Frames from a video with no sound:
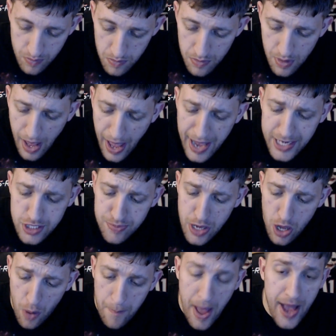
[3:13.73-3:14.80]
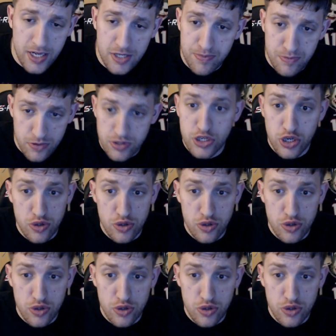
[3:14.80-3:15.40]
HBO Max due